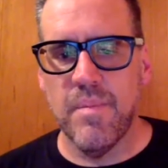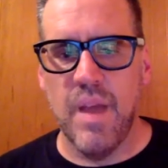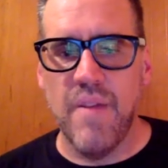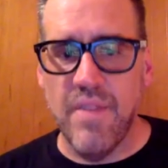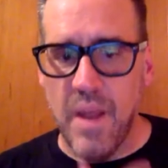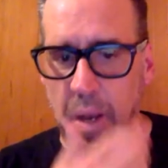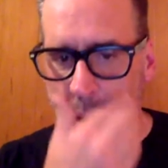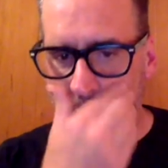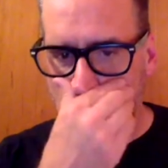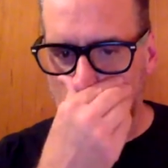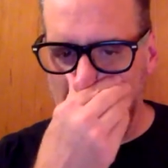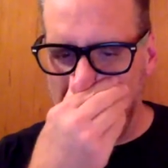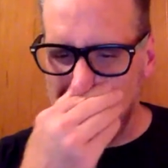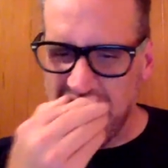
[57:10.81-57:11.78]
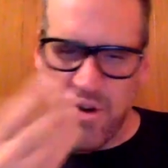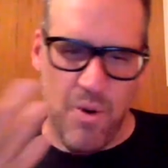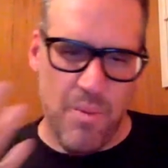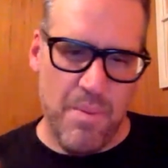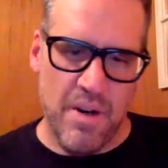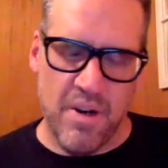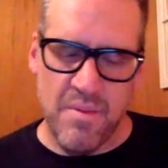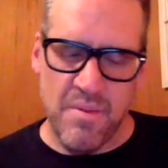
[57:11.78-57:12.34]
I've done lots of
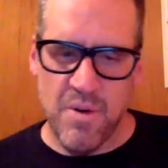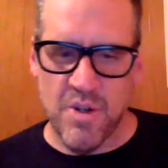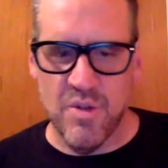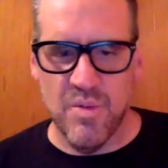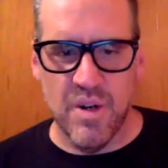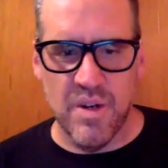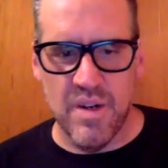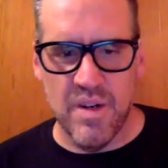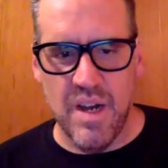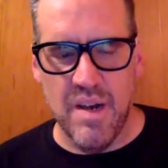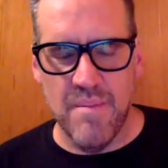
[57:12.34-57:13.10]
corporate and commercial work.